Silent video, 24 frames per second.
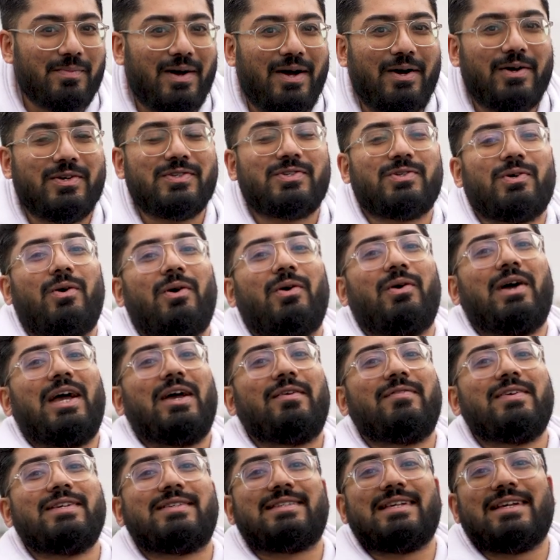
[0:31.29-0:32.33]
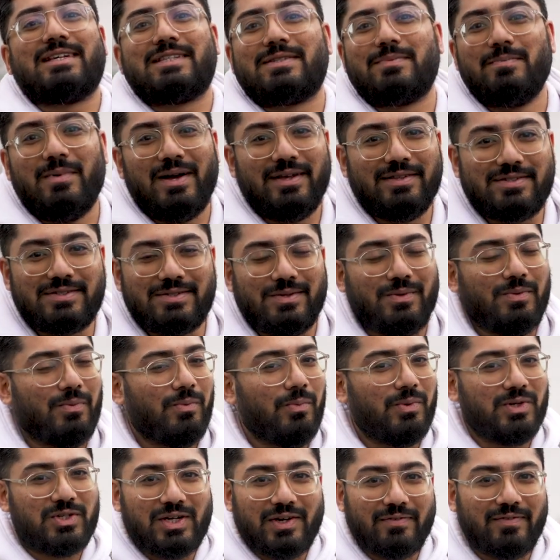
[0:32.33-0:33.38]
miles or every 6 months,
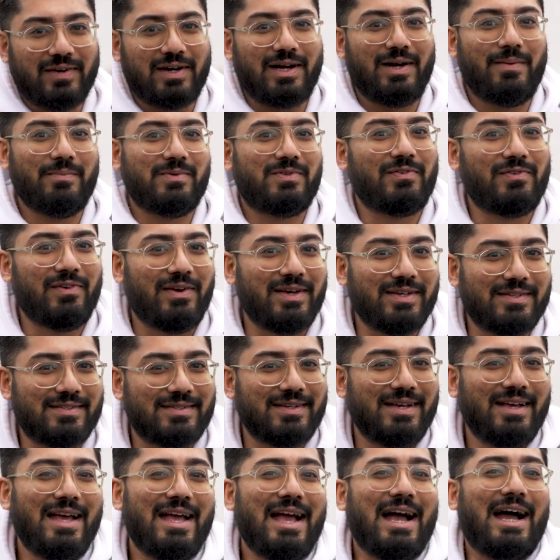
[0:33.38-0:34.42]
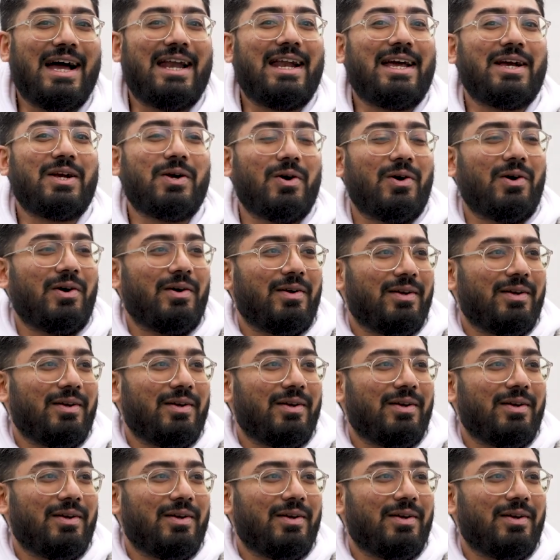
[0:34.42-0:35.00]
whichever comes first. And I gotta